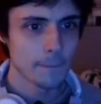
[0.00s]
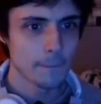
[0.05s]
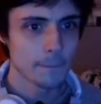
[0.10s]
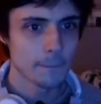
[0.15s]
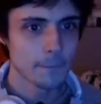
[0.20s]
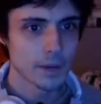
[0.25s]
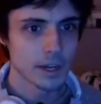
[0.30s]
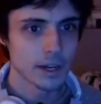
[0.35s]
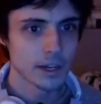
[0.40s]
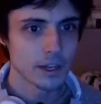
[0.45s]

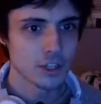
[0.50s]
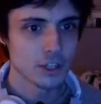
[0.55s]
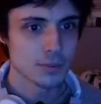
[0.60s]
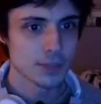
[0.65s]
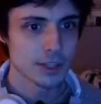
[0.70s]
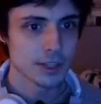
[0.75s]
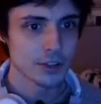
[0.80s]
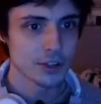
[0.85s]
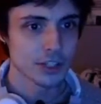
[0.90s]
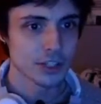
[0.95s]
But assuming
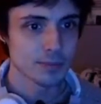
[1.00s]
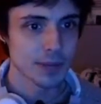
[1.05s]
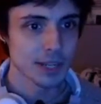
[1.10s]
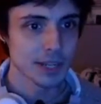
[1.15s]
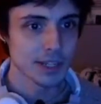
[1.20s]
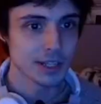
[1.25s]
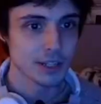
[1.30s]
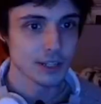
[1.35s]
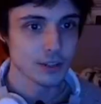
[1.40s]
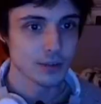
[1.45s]
they're
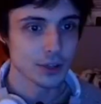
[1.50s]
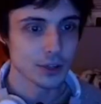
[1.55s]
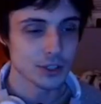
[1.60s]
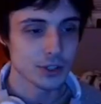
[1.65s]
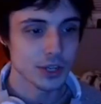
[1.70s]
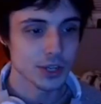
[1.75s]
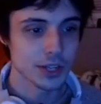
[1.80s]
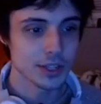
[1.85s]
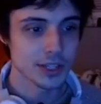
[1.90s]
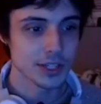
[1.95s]
respecting, you've also
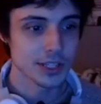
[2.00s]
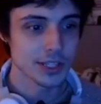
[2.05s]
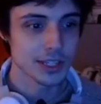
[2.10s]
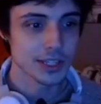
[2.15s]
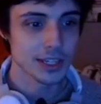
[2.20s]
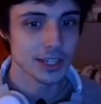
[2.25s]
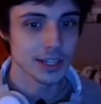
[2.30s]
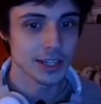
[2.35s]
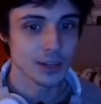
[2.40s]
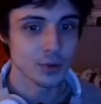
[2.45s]
got this
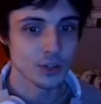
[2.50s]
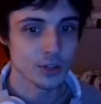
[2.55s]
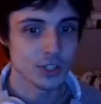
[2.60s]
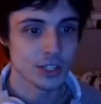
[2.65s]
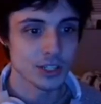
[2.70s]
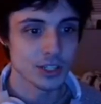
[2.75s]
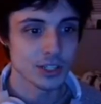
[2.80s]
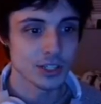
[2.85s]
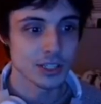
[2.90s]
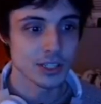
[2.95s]
kick, which
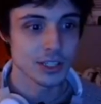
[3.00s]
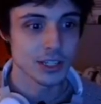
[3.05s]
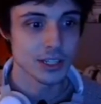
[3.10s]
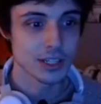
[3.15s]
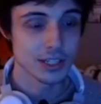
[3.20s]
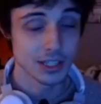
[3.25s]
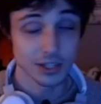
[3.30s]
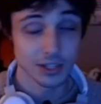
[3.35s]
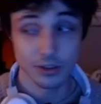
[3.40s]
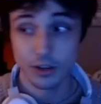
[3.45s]
is
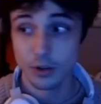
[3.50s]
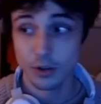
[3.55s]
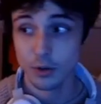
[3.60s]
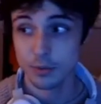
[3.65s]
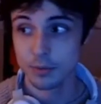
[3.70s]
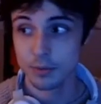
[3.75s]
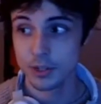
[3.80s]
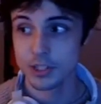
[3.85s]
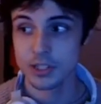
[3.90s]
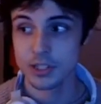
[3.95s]
0 and
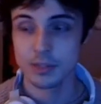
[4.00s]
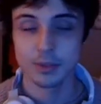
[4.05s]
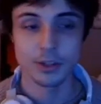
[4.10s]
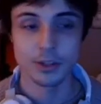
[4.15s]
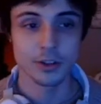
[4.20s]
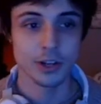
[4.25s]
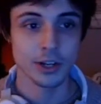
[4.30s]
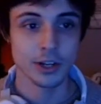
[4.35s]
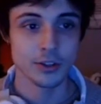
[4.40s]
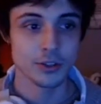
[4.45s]
puts them in
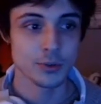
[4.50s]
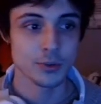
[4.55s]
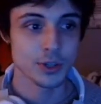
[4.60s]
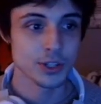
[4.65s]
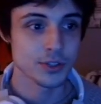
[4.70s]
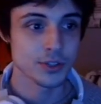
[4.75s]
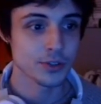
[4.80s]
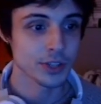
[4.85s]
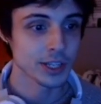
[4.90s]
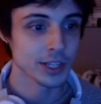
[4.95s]
crouch, which
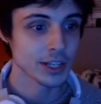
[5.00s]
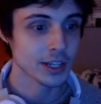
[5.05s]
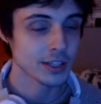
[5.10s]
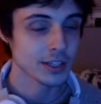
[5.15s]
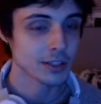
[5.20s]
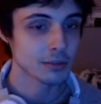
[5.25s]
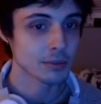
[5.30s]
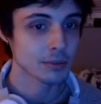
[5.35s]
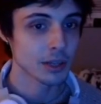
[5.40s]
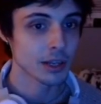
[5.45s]
is really nice
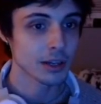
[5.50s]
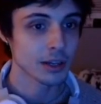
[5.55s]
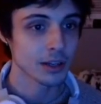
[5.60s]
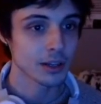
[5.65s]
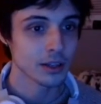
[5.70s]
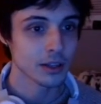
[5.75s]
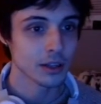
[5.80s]
on block.